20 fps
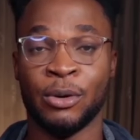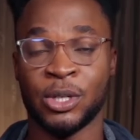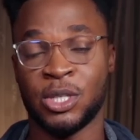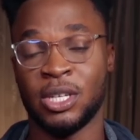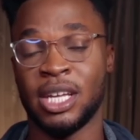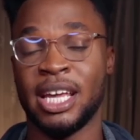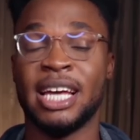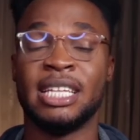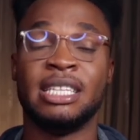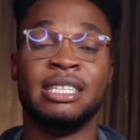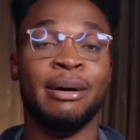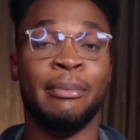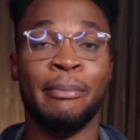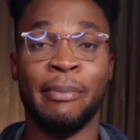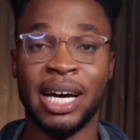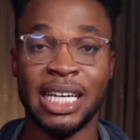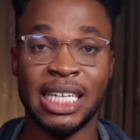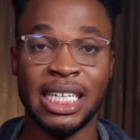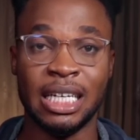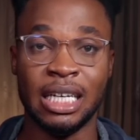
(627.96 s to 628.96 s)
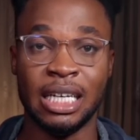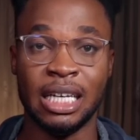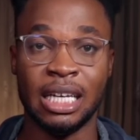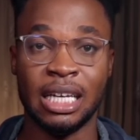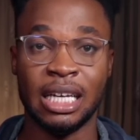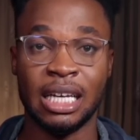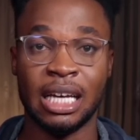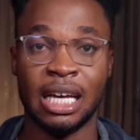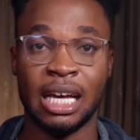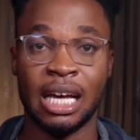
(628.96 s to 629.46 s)
was to get the money
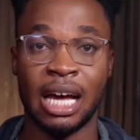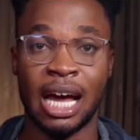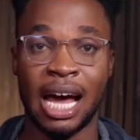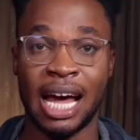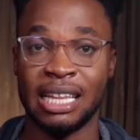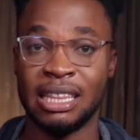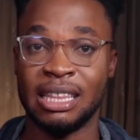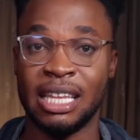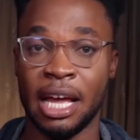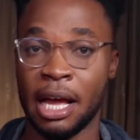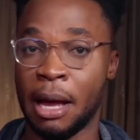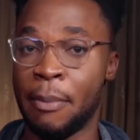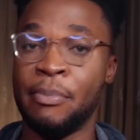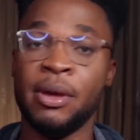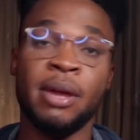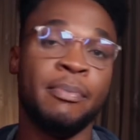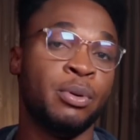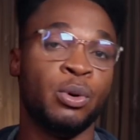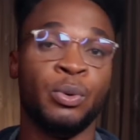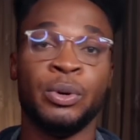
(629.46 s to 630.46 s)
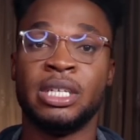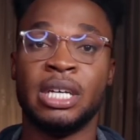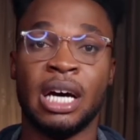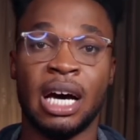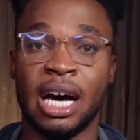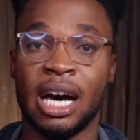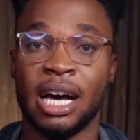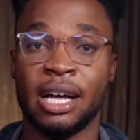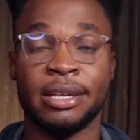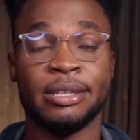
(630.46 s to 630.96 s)
and take people with
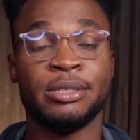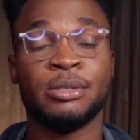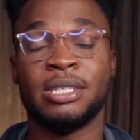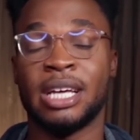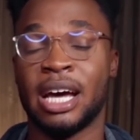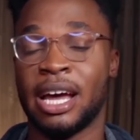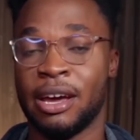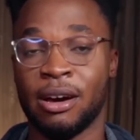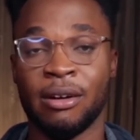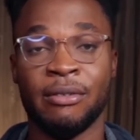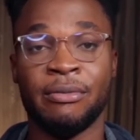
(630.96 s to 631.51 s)
her to that